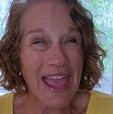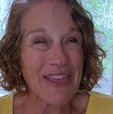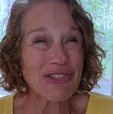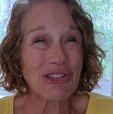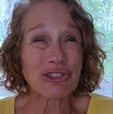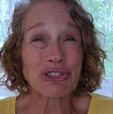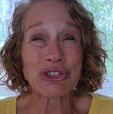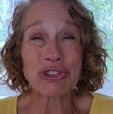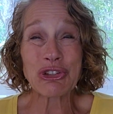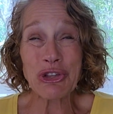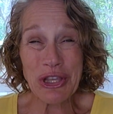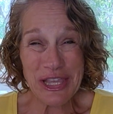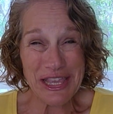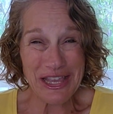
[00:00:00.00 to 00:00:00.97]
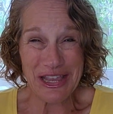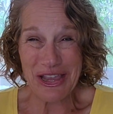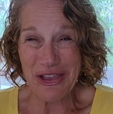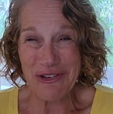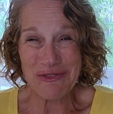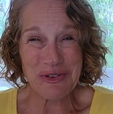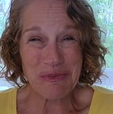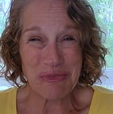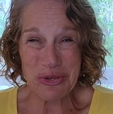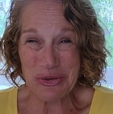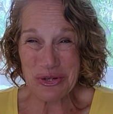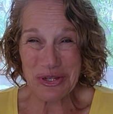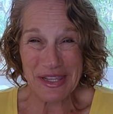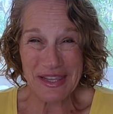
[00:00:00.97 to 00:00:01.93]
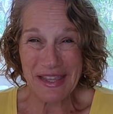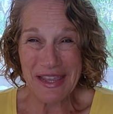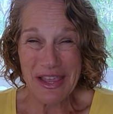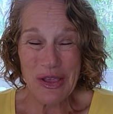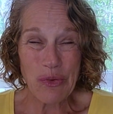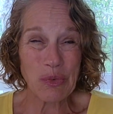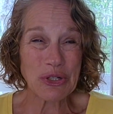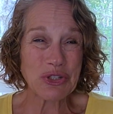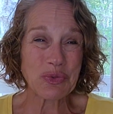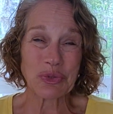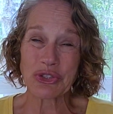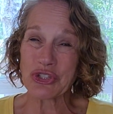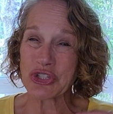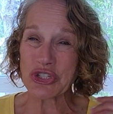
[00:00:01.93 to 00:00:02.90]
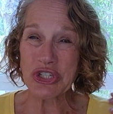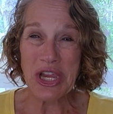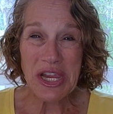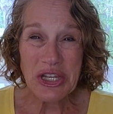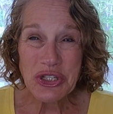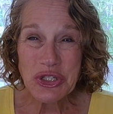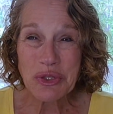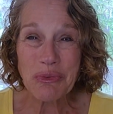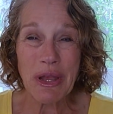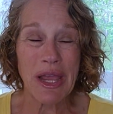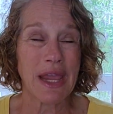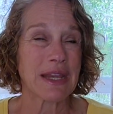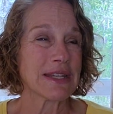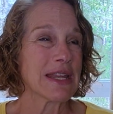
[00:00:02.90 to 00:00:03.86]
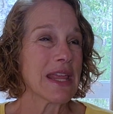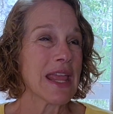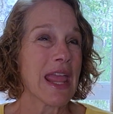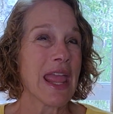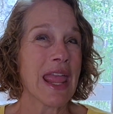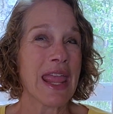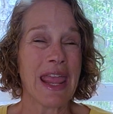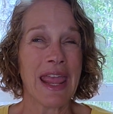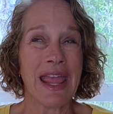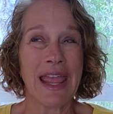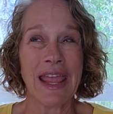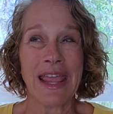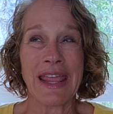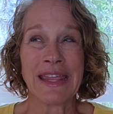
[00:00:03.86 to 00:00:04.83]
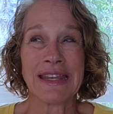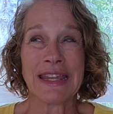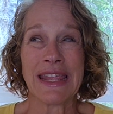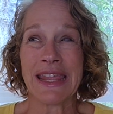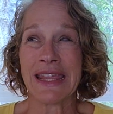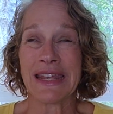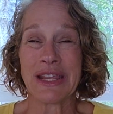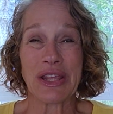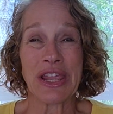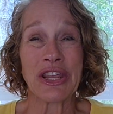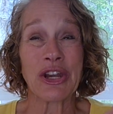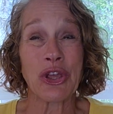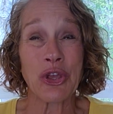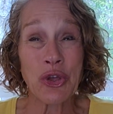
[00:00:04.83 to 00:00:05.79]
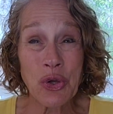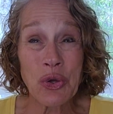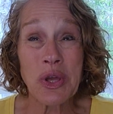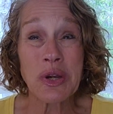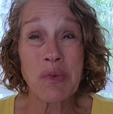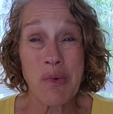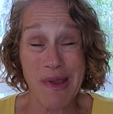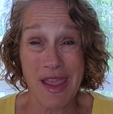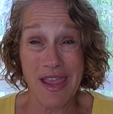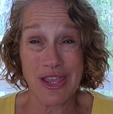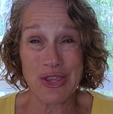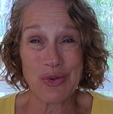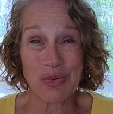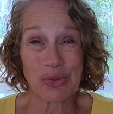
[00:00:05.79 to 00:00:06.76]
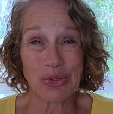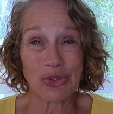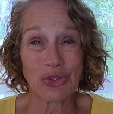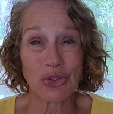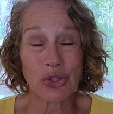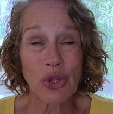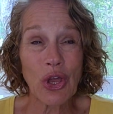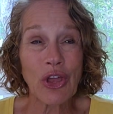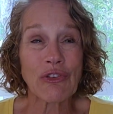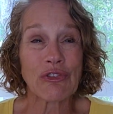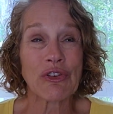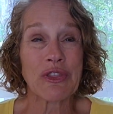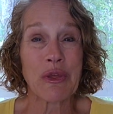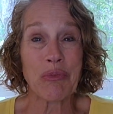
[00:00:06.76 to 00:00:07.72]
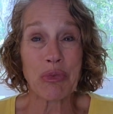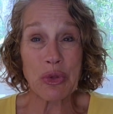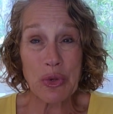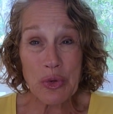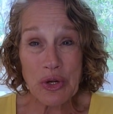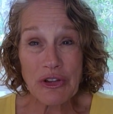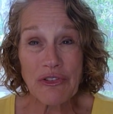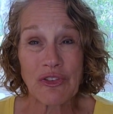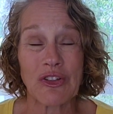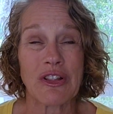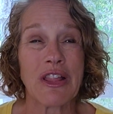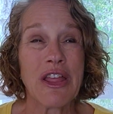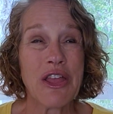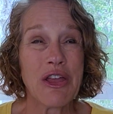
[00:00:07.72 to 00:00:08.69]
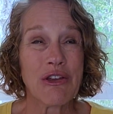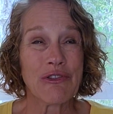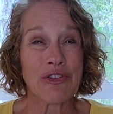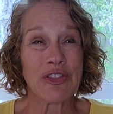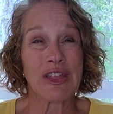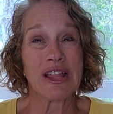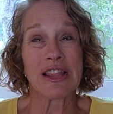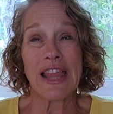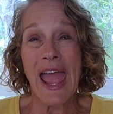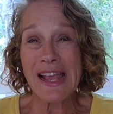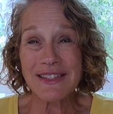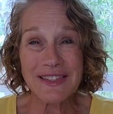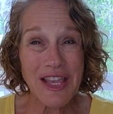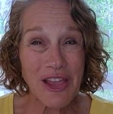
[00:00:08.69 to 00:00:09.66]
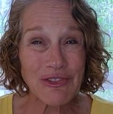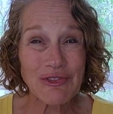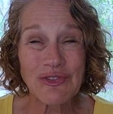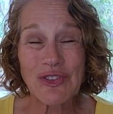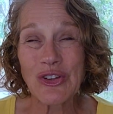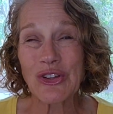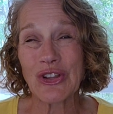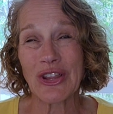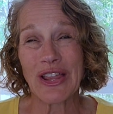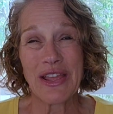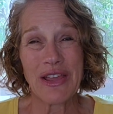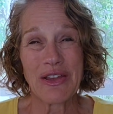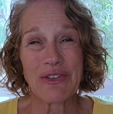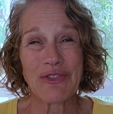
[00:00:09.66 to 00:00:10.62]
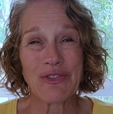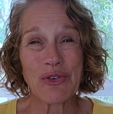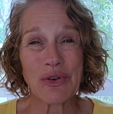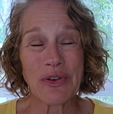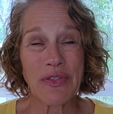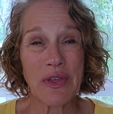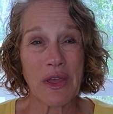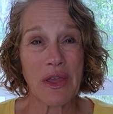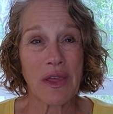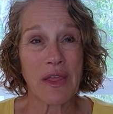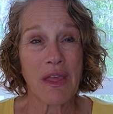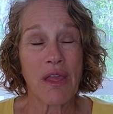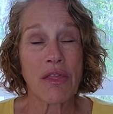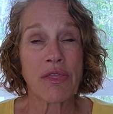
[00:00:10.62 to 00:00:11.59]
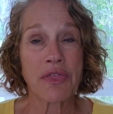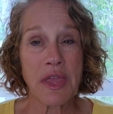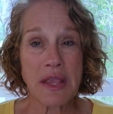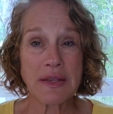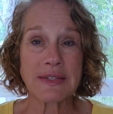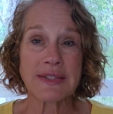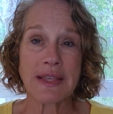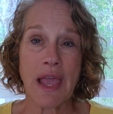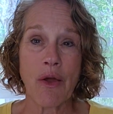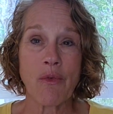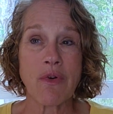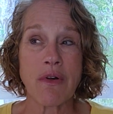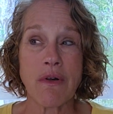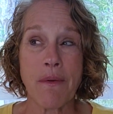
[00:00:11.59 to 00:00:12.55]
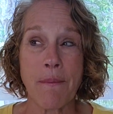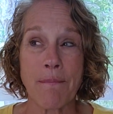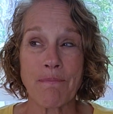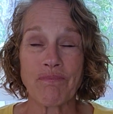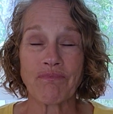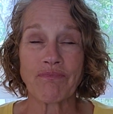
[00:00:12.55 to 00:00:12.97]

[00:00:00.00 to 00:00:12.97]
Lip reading: and the looking for beauty, which will change your mind in a good way. You will look for the beautiful, for the glass half full, for the things that will